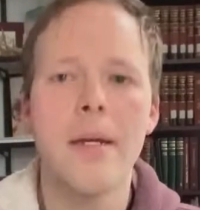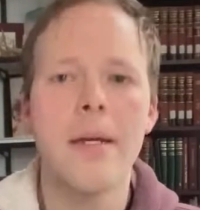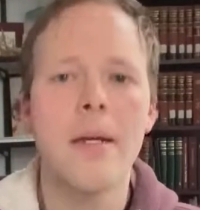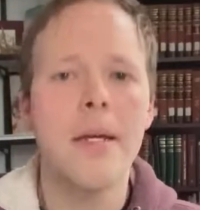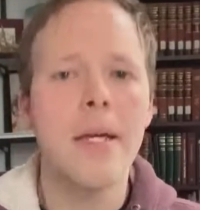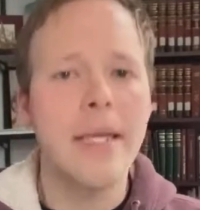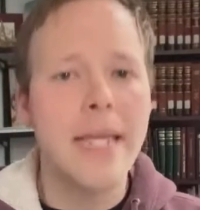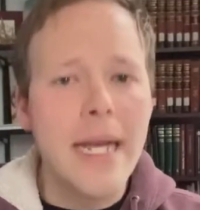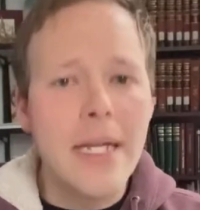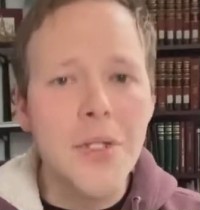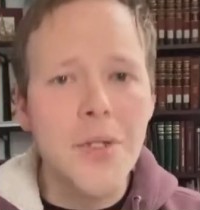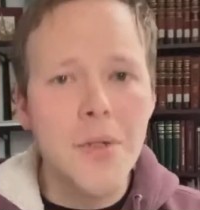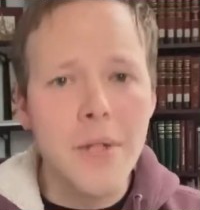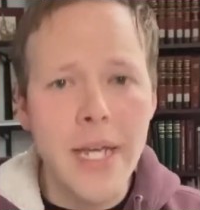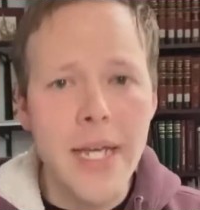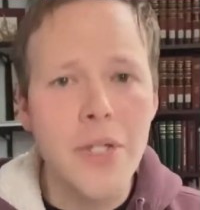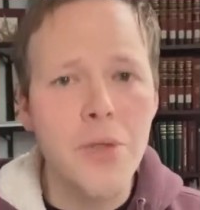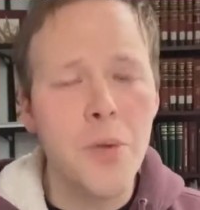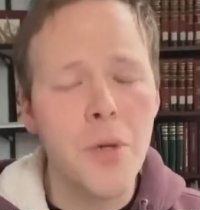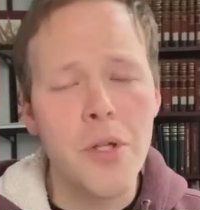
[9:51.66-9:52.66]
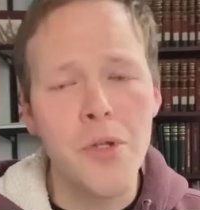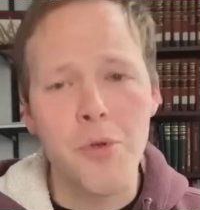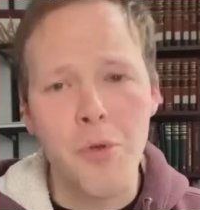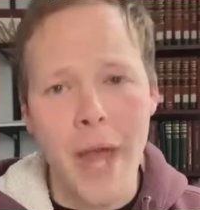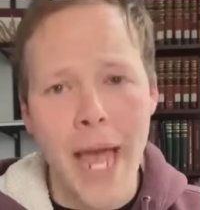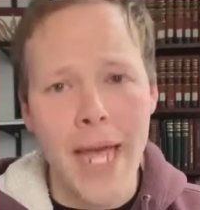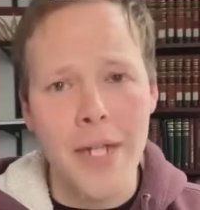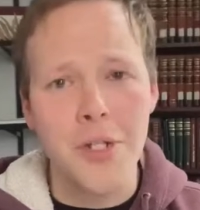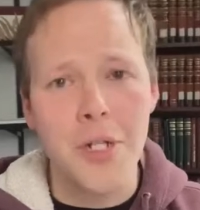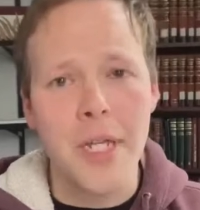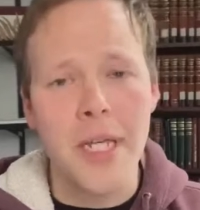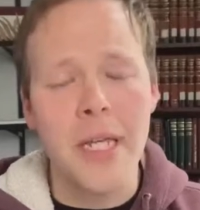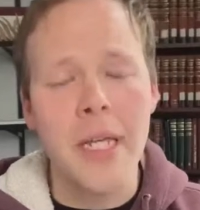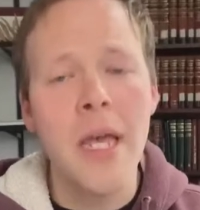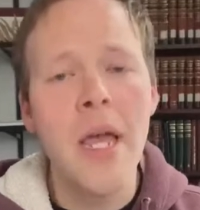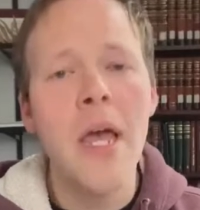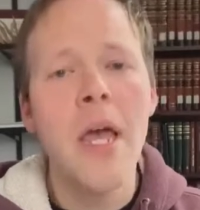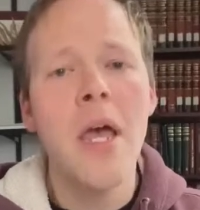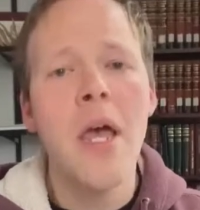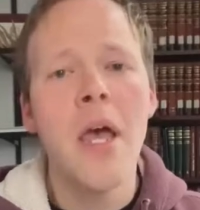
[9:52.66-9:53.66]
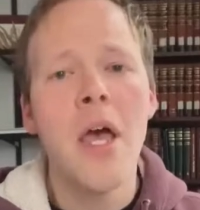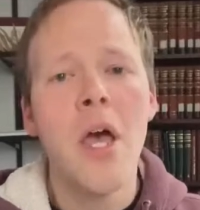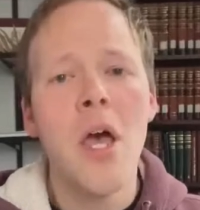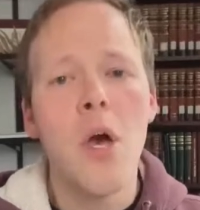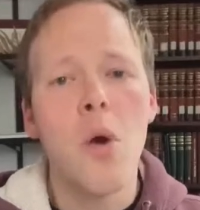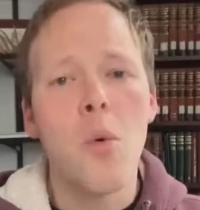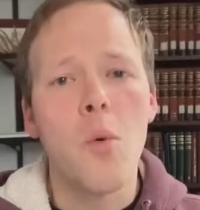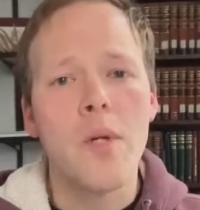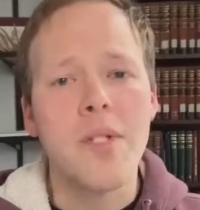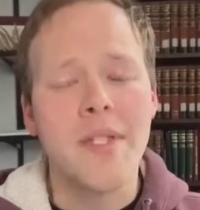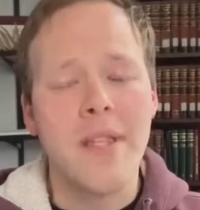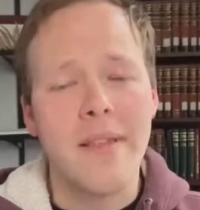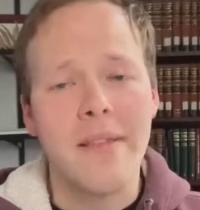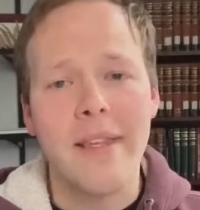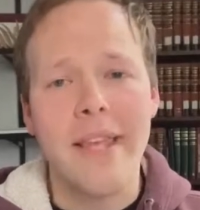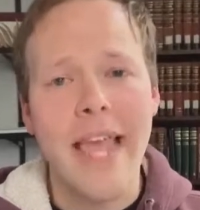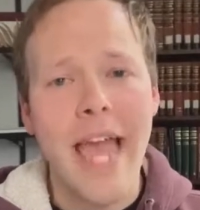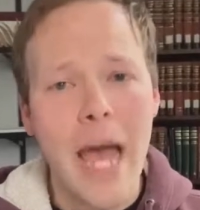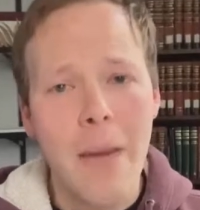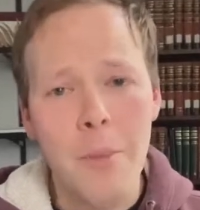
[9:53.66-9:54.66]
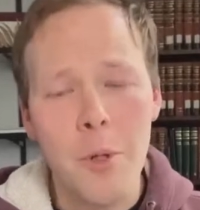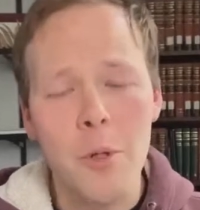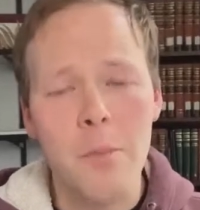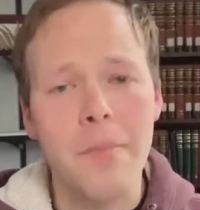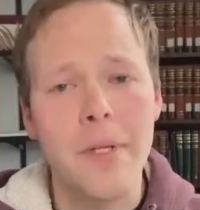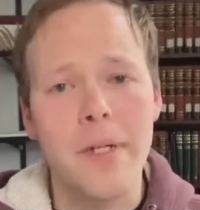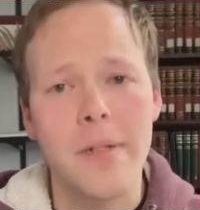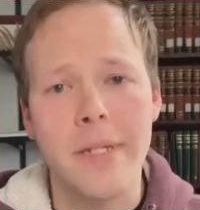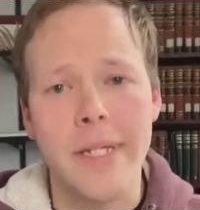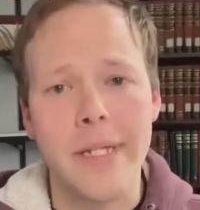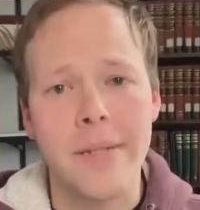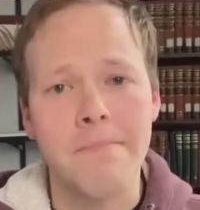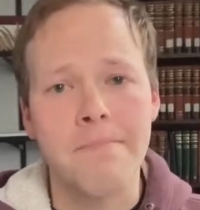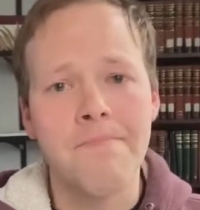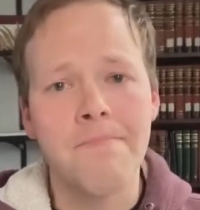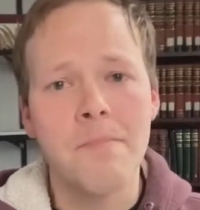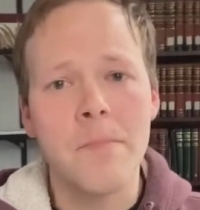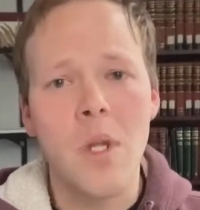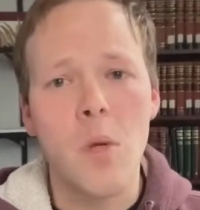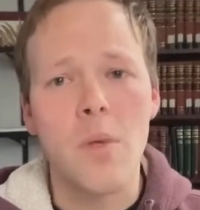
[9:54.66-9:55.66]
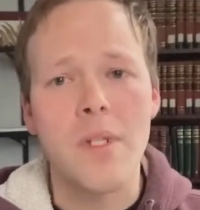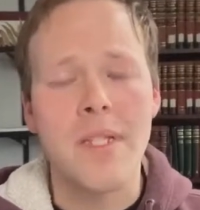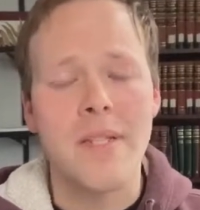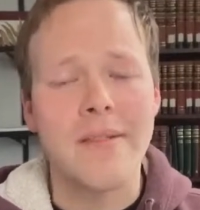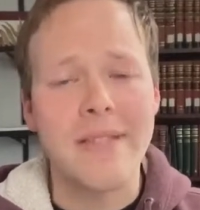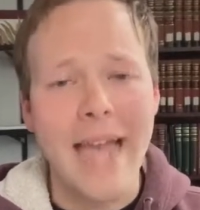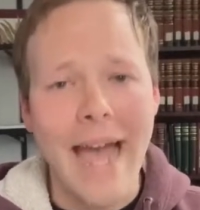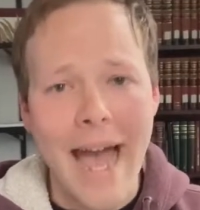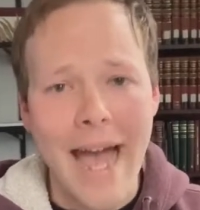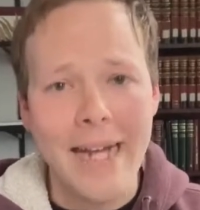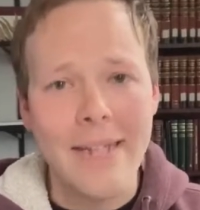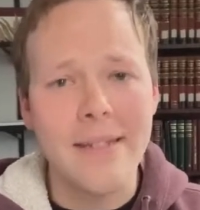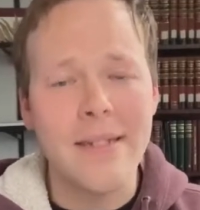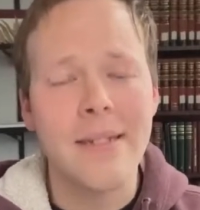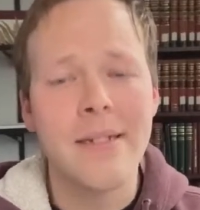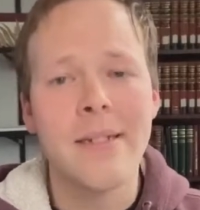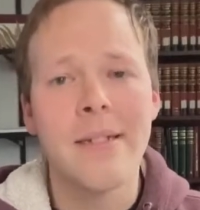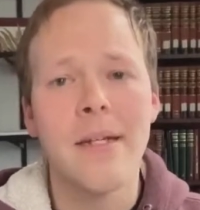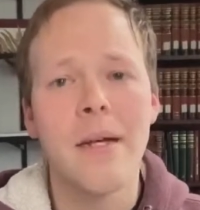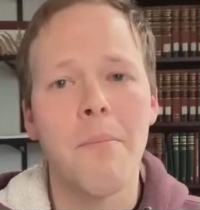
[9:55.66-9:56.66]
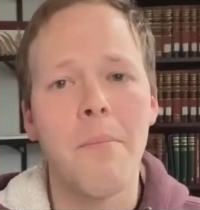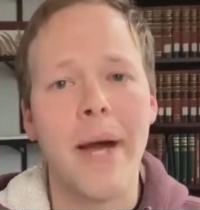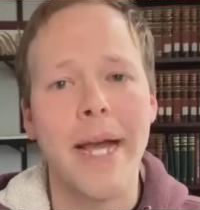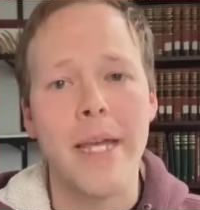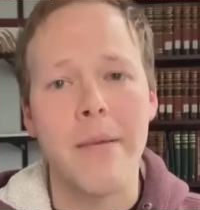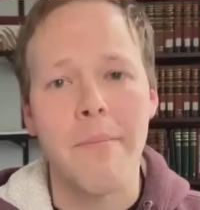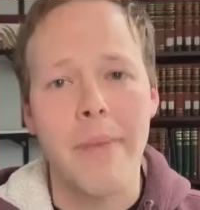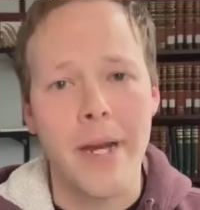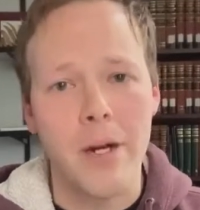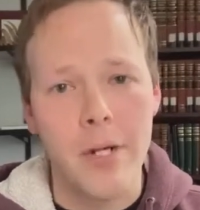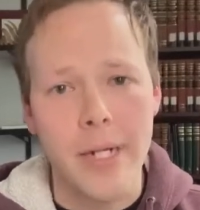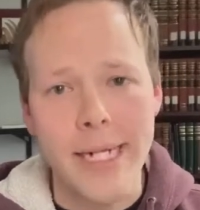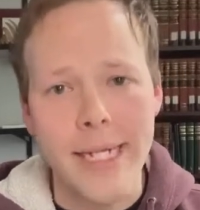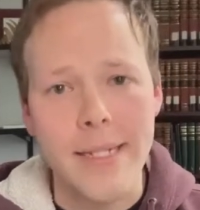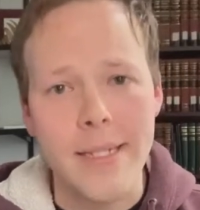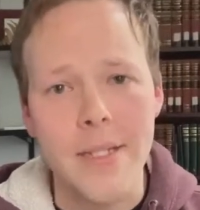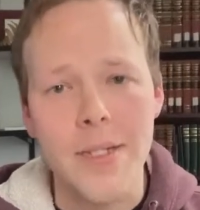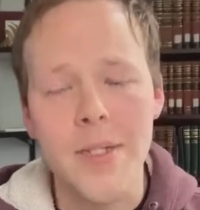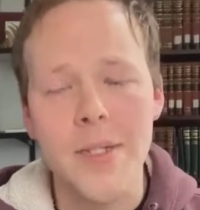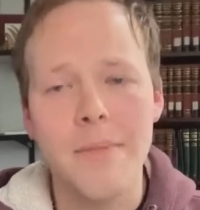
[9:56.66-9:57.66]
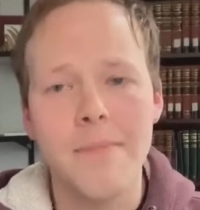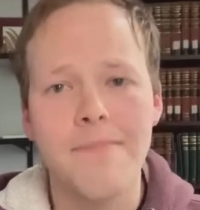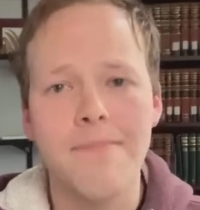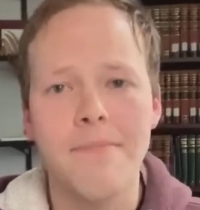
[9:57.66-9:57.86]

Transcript: Yesterday's real tragedy was that the Capitol building was attacked by Americans.